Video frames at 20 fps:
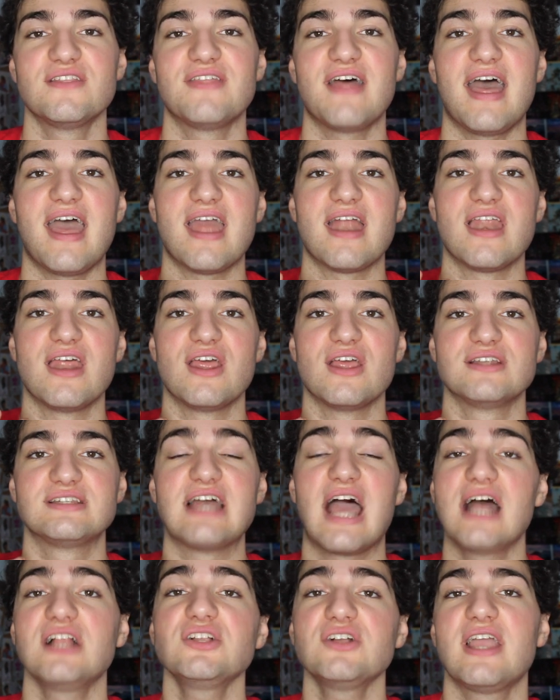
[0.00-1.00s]
that
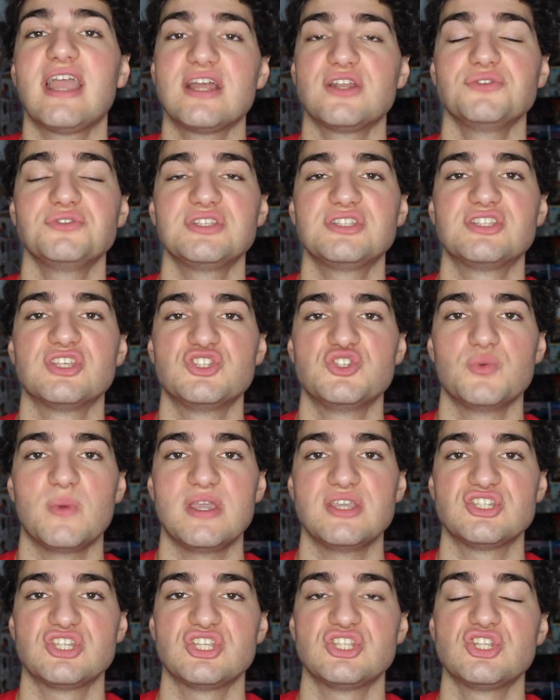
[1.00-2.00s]
Tyler handled the
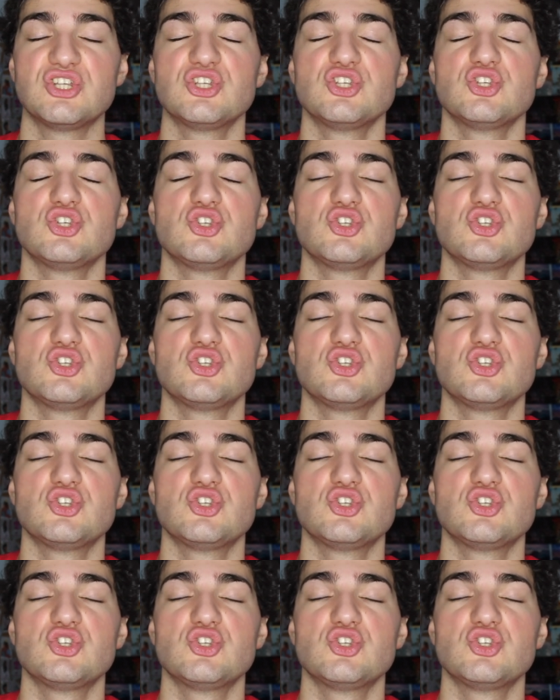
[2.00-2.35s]
situation